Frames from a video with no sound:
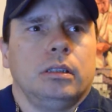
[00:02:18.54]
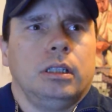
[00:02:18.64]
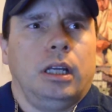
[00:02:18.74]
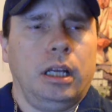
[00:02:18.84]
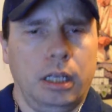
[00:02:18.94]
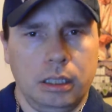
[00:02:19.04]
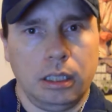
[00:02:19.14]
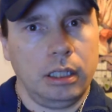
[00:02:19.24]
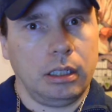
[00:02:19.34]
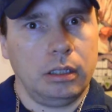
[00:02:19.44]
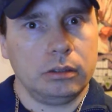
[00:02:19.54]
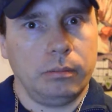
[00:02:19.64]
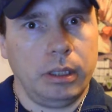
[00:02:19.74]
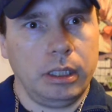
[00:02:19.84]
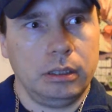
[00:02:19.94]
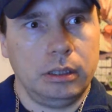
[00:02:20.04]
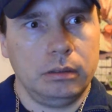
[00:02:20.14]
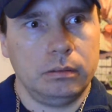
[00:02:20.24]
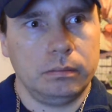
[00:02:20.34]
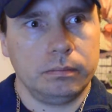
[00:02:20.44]
And a lot of cars going by again too.
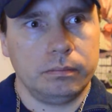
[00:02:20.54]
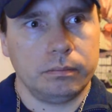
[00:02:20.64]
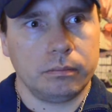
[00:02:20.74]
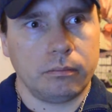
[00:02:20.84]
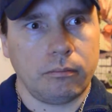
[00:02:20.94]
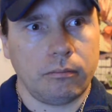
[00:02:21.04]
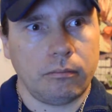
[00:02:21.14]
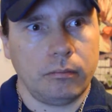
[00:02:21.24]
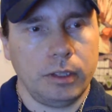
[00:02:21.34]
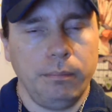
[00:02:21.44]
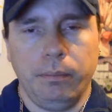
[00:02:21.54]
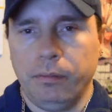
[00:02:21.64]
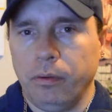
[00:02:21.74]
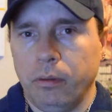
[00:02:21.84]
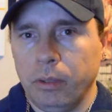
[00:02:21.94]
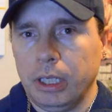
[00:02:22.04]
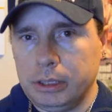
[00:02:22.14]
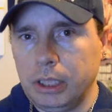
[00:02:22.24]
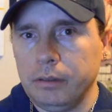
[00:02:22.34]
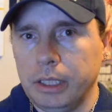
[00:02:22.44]
Before, when I
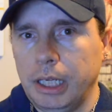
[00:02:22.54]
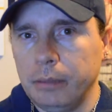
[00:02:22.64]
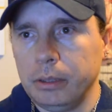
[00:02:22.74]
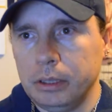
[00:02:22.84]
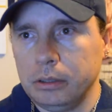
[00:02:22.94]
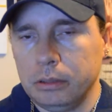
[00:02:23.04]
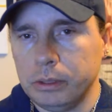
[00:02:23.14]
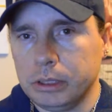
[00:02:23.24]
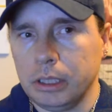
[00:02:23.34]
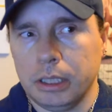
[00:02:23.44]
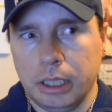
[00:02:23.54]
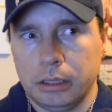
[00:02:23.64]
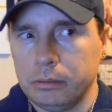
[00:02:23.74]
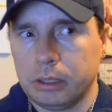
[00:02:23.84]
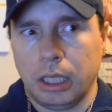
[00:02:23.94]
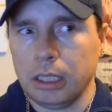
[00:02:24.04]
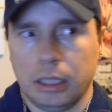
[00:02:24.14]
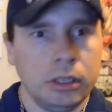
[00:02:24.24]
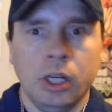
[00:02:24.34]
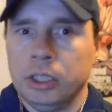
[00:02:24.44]
shut out the camera and then we started again, there was like
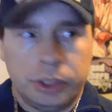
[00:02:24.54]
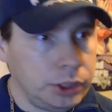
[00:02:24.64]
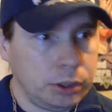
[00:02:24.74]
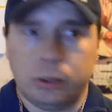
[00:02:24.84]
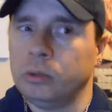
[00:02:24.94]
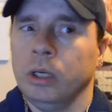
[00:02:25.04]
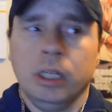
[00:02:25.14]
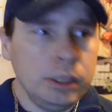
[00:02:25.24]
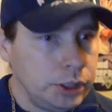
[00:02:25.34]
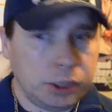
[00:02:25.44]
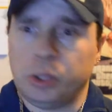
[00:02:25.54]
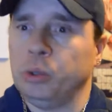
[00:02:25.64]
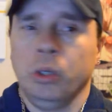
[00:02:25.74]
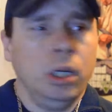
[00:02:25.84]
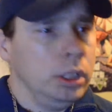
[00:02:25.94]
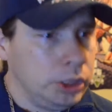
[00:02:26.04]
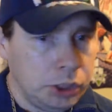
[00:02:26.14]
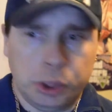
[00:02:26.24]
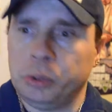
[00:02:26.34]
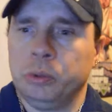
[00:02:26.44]
our shoo, shoo,
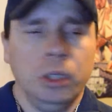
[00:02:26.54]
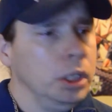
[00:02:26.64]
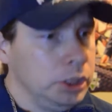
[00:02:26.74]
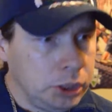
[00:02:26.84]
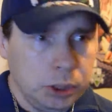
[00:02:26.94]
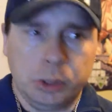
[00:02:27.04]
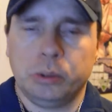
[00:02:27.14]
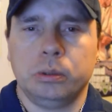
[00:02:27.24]
shoo, shoo.